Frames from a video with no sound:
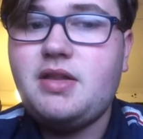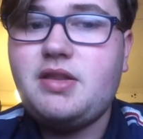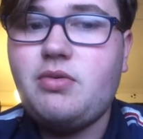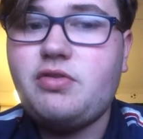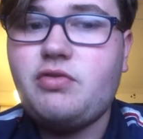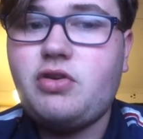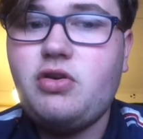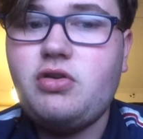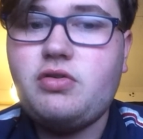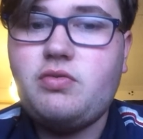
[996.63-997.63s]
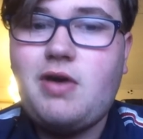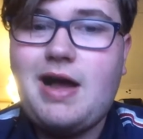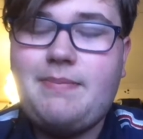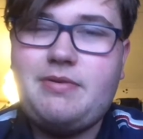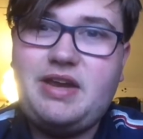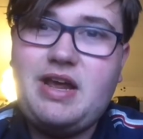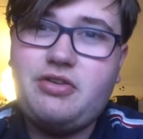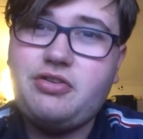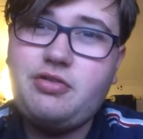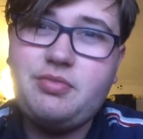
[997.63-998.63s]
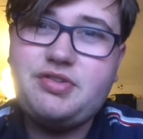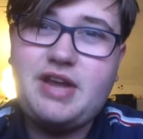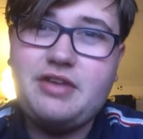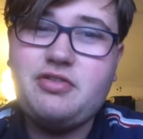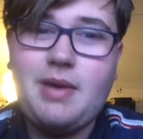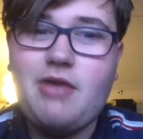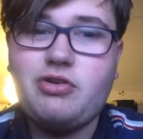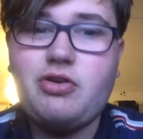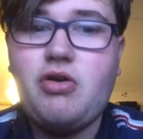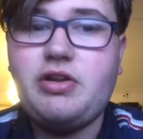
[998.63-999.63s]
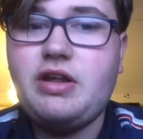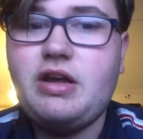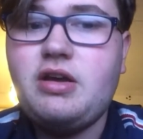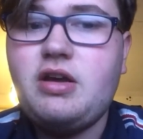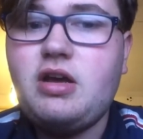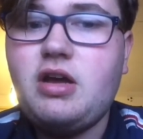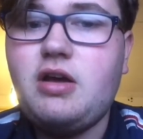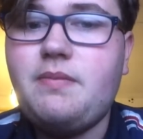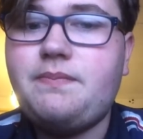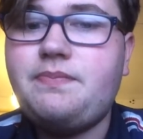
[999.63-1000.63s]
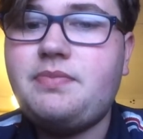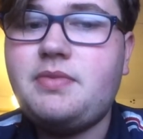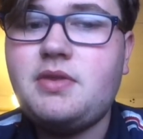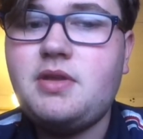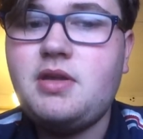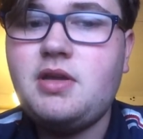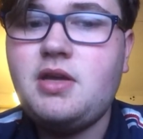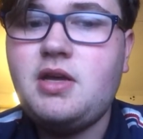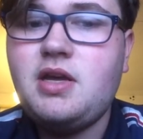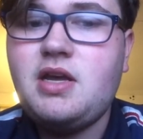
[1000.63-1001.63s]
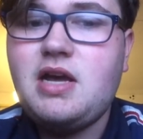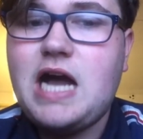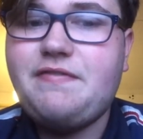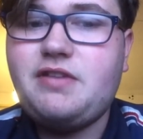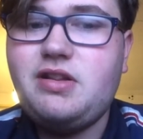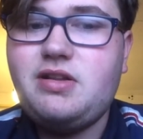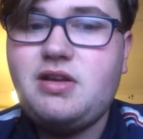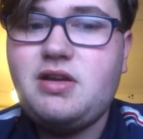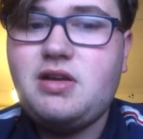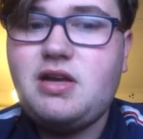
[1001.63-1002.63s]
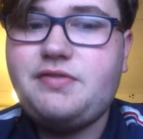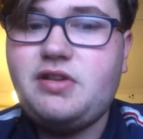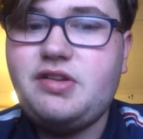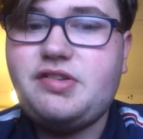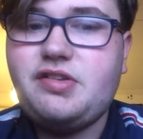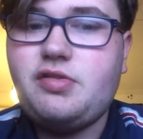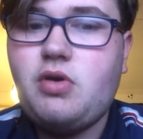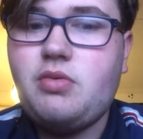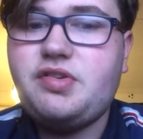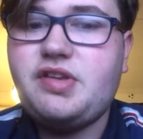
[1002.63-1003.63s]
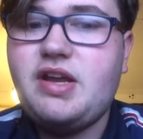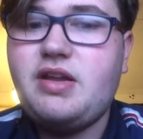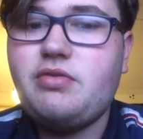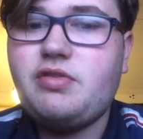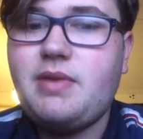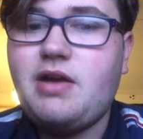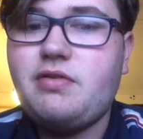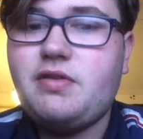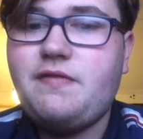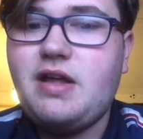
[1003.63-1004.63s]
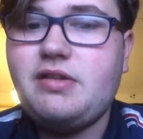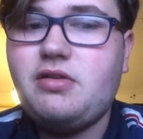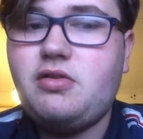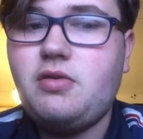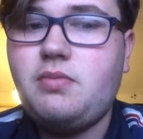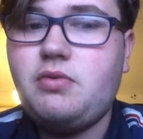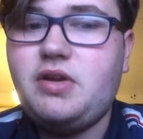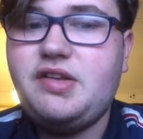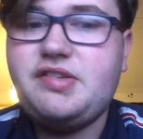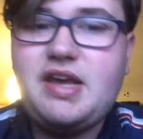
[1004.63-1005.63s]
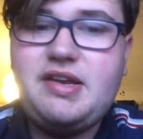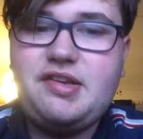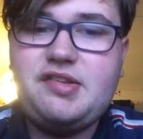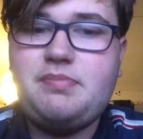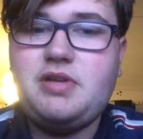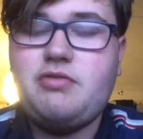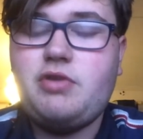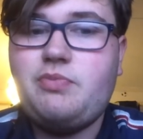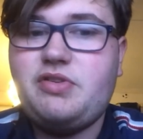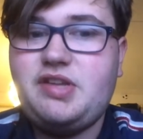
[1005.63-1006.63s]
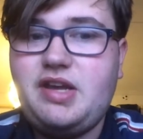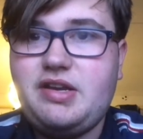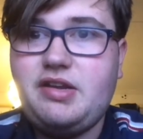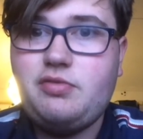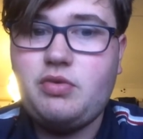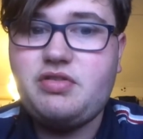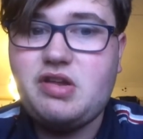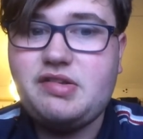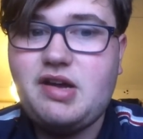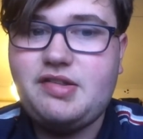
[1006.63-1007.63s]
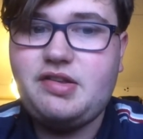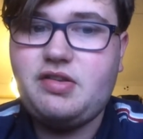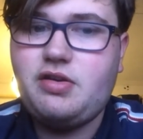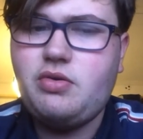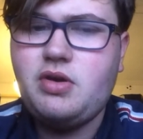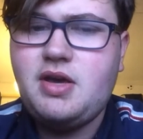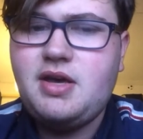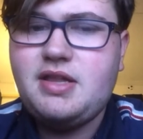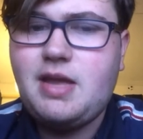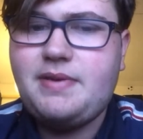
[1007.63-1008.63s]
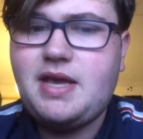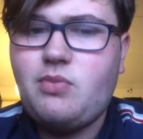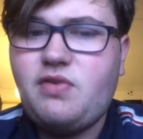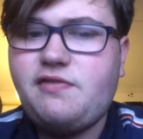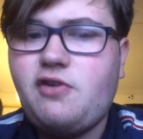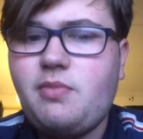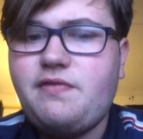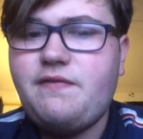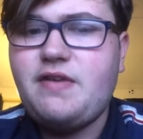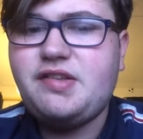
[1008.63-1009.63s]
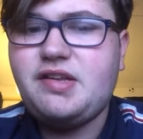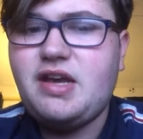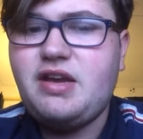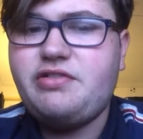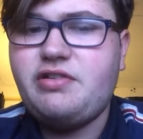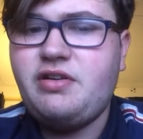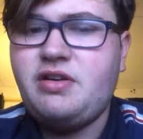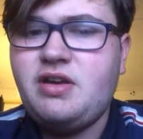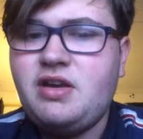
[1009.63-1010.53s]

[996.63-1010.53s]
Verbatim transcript: that was a recording of what happened. Yeah, because some snake somehow recorded it. Um, after after listening to what was said, it was a matter of the fact that the club would need to take disciplinary proceedings, which they started to do. That began with a form of investigation.